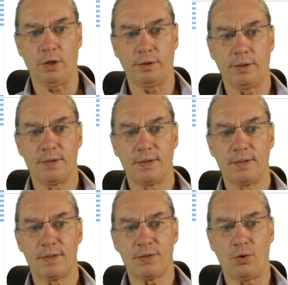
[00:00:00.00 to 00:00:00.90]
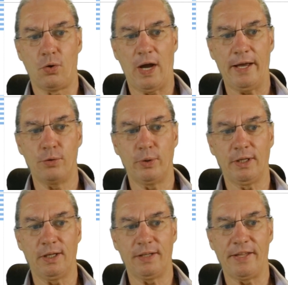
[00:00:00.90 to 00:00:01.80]
1. So I
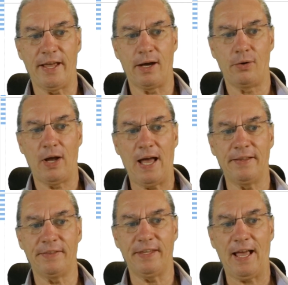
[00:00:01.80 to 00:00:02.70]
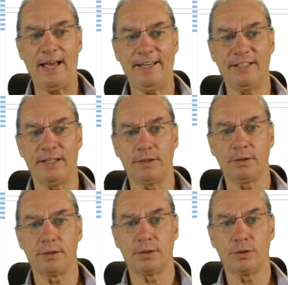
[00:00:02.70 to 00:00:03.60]
will now
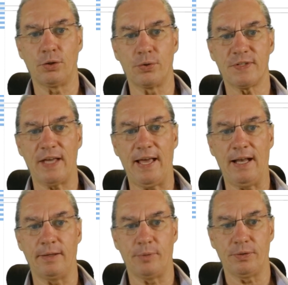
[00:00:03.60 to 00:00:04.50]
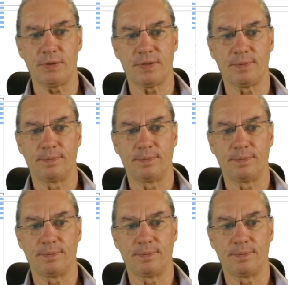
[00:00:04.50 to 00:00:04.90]
ident those elements.